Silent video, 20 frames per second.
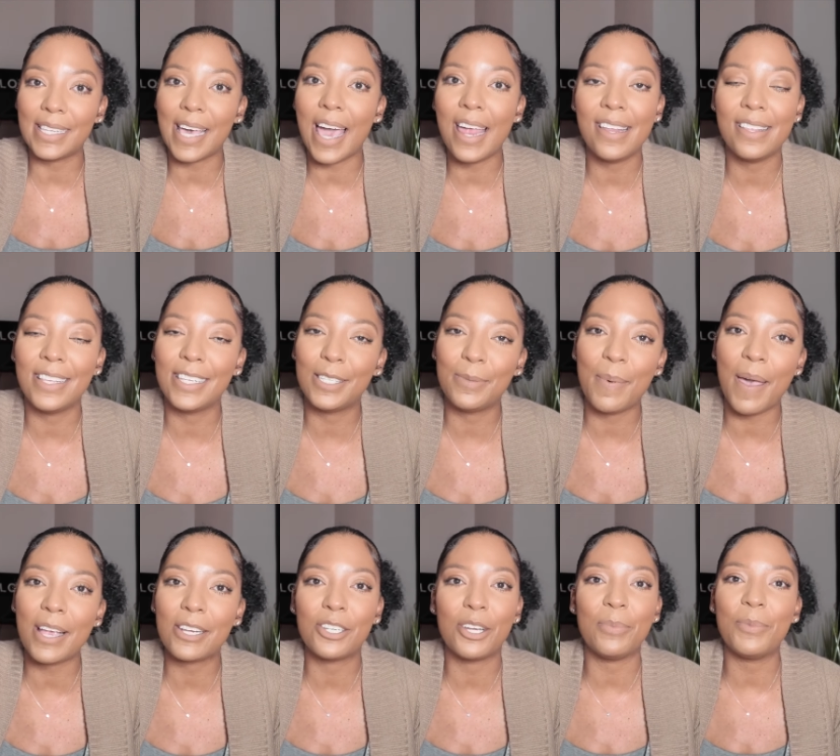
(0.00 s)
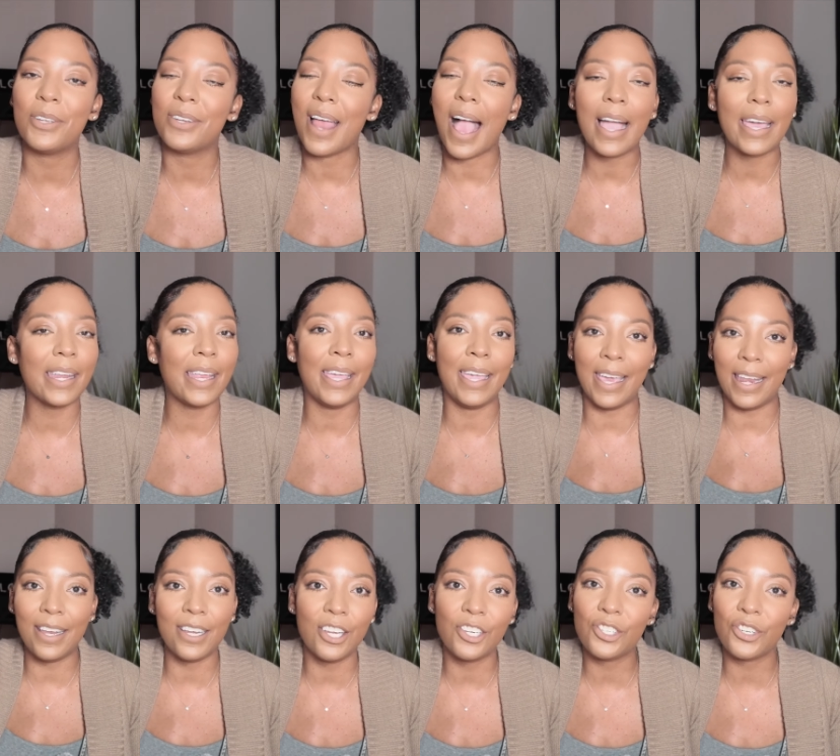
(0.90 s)
side of the spectrum, you're not gonna
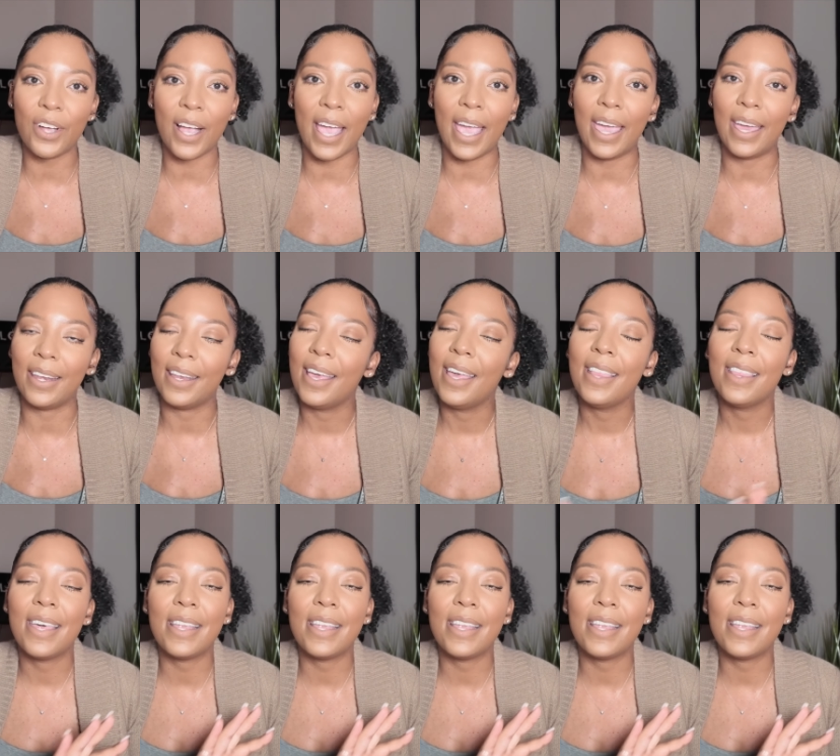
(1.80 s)
get in a trade.